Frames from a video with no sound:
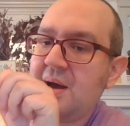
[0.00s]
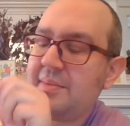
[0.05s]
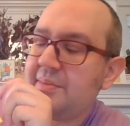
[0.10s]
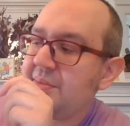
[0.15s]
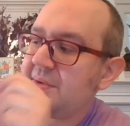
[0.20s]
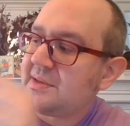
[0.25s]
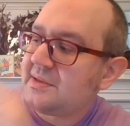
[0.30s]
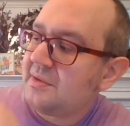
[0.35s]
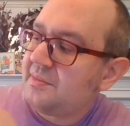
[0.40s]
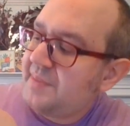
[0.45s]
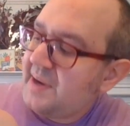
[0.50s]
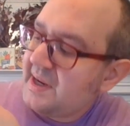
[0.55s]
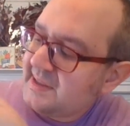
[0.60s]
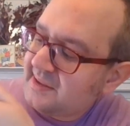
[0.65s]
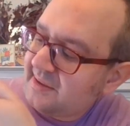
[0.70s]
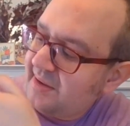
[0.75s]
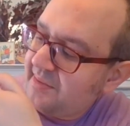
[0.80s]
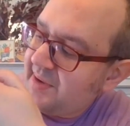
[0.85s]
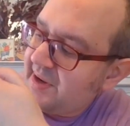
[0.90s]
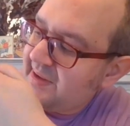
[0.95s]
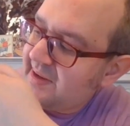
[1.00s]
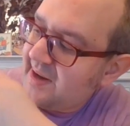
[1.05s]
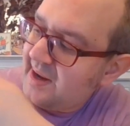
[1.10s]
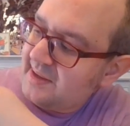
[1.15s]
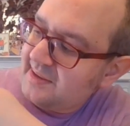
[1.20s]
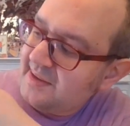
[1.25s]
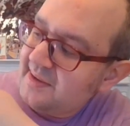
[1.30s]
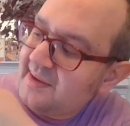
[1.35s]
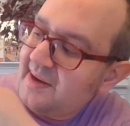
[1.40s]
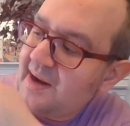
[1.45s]
So basically, by the
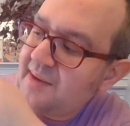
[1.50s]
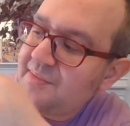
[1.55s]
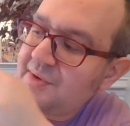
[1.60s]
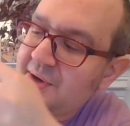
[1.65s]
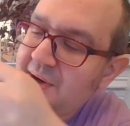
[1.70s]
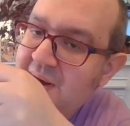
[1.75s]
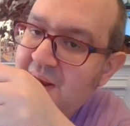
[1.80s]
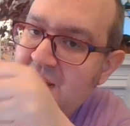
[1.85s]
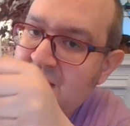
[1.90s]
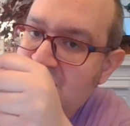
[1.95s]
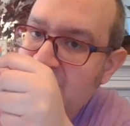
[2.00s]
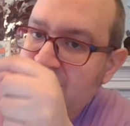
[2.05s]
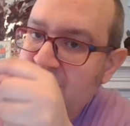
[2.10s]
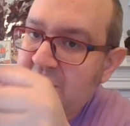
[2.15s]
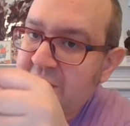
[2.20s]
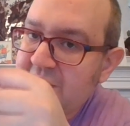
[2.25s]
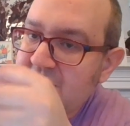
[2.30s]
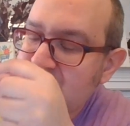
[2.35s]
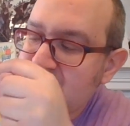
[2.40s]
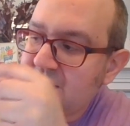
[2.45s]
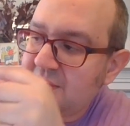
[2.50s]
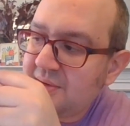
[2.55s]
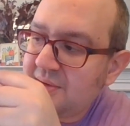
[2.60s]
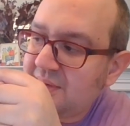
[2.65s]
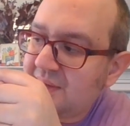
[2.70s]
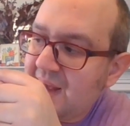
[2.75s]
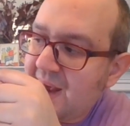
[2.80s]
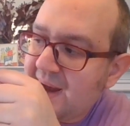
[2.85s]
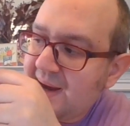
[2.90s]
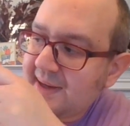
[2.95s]
end of the game, you're going to have all these little
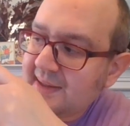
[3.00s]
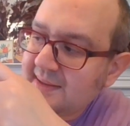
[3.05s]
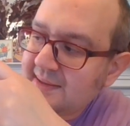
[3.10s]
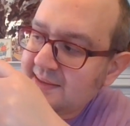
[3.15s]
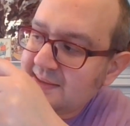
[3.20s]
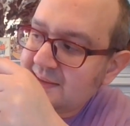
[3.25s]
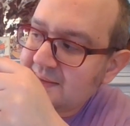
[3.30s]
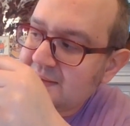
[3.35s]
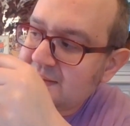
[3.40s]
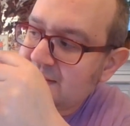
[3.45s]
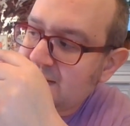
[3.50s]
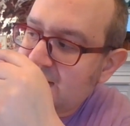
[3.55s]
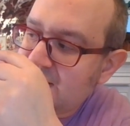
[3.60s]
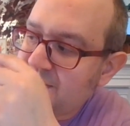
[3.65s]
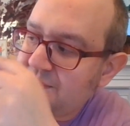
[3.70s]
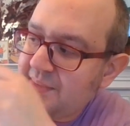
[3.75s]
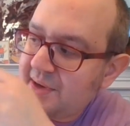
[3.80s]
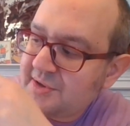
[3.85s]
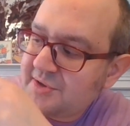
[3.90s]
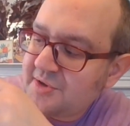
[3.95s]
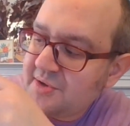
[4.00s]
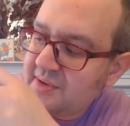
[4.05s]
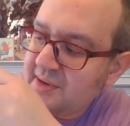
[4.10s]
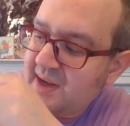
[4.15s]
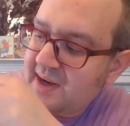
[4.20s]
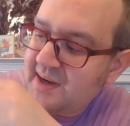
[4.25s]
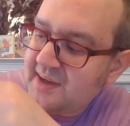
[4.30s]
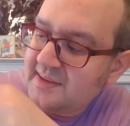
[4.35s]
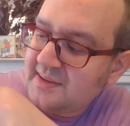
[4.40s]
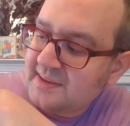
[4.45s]
lines, like metro
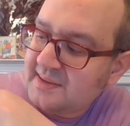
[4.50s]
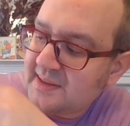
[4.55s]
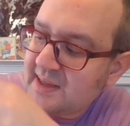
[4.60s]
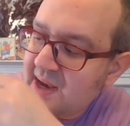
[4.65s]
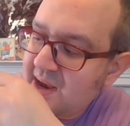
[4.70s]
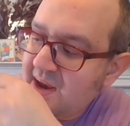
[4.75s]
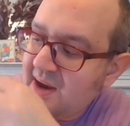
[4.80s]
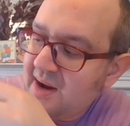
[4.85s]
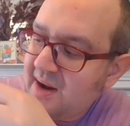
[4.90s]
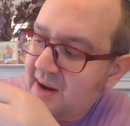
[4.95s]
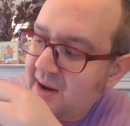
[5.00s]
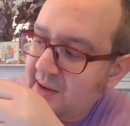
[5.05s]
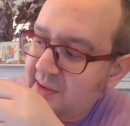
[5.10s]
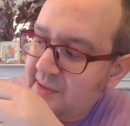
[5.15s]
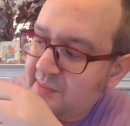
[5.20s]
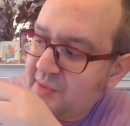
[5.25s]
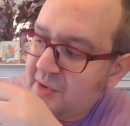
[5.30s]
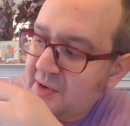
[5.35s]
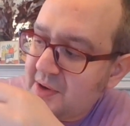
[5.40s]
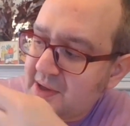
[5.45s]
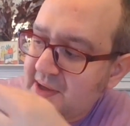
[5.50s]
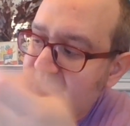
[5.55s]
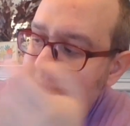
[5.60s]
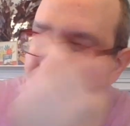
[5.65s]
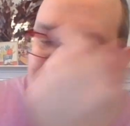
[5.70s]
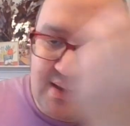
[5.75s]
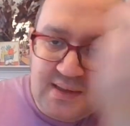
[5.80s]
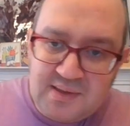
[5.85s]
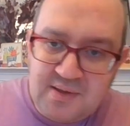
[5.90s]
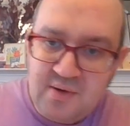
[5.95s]
lines, on the board, and
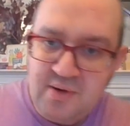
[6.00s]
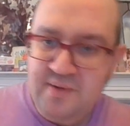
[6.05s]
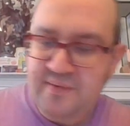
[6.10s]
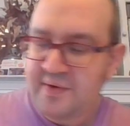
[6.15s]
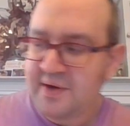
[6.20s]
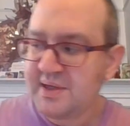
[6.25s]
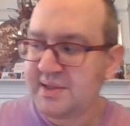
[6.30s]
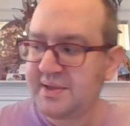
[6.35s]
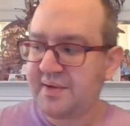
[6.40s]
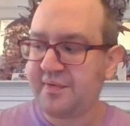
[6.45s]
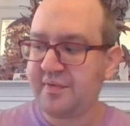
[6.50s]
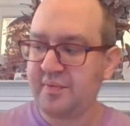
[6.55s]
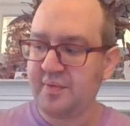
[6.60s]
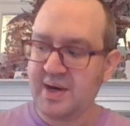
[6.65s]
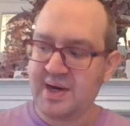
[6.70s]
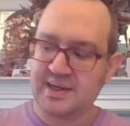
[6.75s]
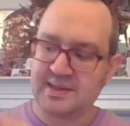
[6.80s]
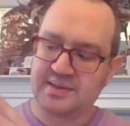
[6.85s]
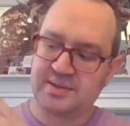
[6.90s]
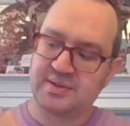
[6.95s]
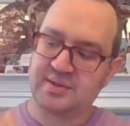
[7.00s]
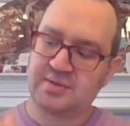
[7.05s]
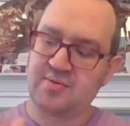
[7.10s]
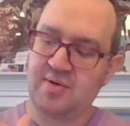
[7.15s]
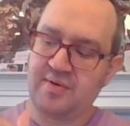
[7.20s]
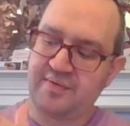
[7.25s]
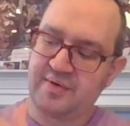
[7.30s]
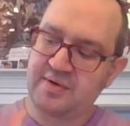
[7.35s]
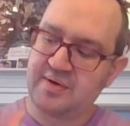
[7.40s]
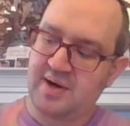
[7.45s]
they score in various different ways. You
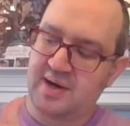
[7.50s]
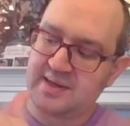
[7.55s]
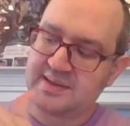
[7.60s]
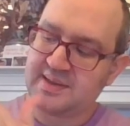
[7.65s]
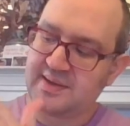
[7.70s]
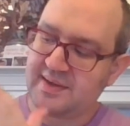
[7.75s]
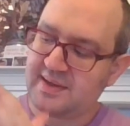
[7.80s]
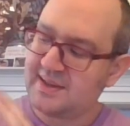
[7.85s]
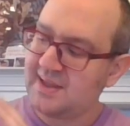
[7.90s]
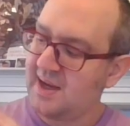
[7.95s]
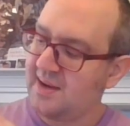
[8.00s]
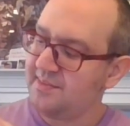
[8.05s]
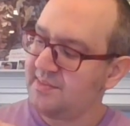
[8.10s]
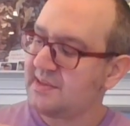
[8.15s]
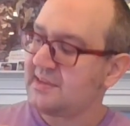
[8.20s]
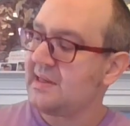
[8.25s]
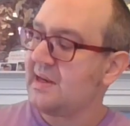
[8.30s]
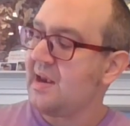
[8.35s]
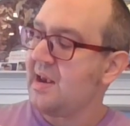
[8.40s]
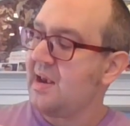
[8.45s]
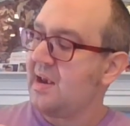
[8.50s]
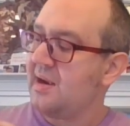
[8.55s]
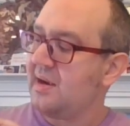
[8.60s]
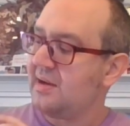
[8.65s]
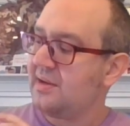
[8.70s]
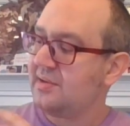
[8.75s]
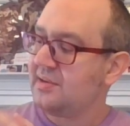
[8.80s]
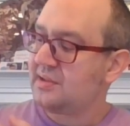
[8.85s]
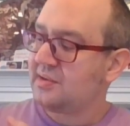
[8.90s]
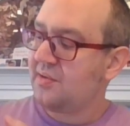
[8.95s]
score for crossing the Thames,
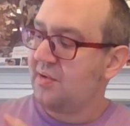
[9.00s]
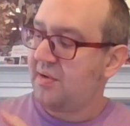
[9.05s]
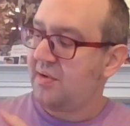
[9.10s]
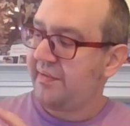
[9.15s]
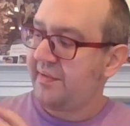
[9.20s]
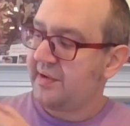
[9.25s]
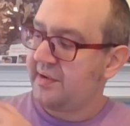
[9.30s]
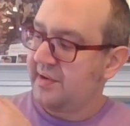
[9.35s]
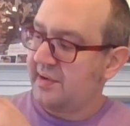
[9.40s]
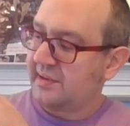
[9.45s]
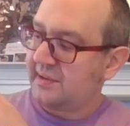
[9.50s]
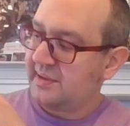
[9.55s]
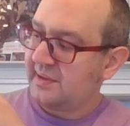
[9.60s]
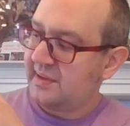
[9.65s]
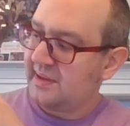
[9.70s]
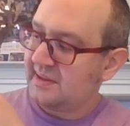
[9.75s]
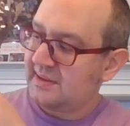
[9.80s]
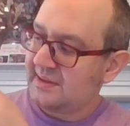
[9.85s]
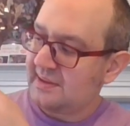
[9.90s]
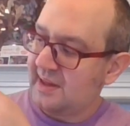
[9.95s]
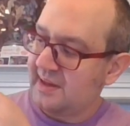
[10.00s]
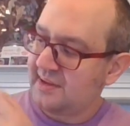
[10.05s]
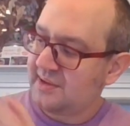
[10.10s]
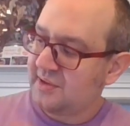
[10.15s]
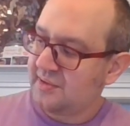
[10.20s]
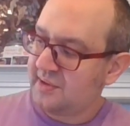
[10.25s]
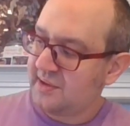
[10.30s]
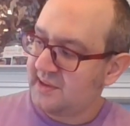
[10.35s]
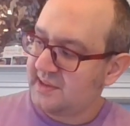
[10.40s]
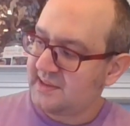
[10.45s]
you score for going to these
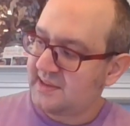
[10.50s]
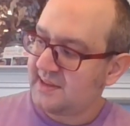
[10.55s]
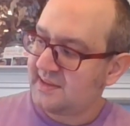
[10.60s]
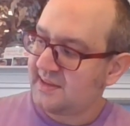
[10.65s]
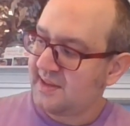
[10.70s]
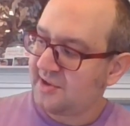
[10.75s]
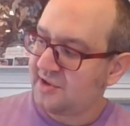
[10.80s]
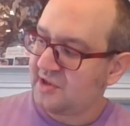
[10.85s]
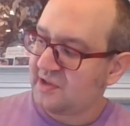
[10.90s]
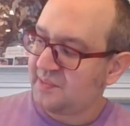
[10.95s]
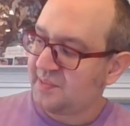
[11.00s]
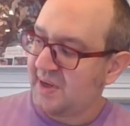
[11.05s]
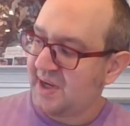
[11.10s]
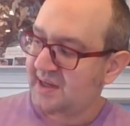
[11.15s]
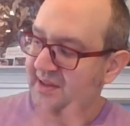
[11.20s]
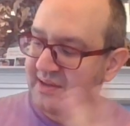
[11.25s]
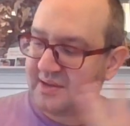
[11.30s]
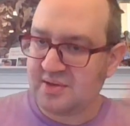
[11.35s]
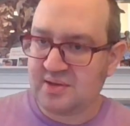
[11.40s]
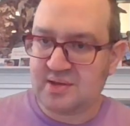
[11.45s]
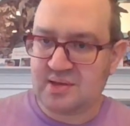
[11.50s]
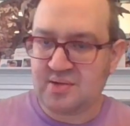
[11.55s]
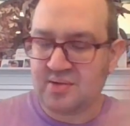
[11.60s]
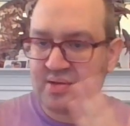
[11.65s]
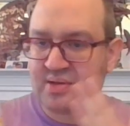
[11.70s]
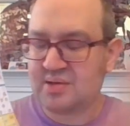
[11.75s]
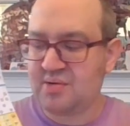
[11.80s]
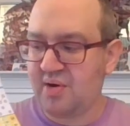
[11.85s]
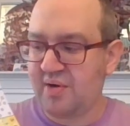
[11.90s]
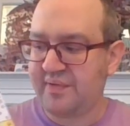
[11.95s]
tourist destination spots, you
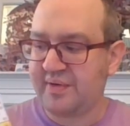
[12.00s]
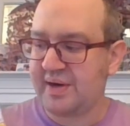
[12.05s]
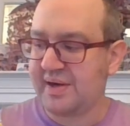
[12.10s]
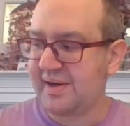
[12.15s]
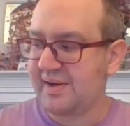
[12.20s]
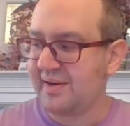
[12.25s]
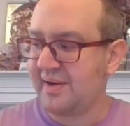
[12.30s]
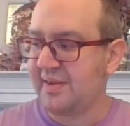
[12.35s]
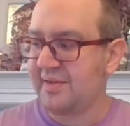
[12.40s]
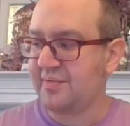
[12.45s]
score for getting other